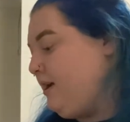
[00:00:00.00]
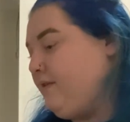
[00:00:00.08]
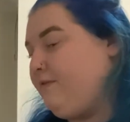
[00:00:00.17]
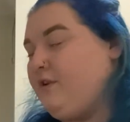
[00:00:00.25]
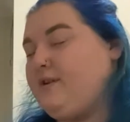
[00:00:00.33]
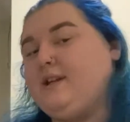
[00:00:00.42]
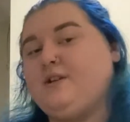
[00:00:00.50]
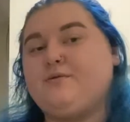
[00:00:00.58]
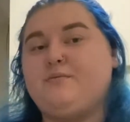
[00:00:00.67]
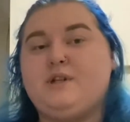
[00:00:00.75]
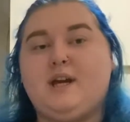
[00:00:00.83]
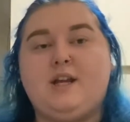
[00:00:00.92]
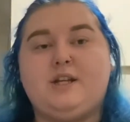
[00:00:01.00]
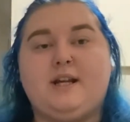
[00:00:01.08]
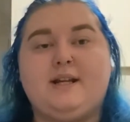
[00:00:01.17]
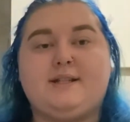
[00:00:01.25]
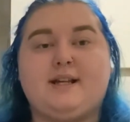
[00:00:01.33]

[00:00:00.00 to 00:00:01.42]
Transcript: and a few things from JJ's.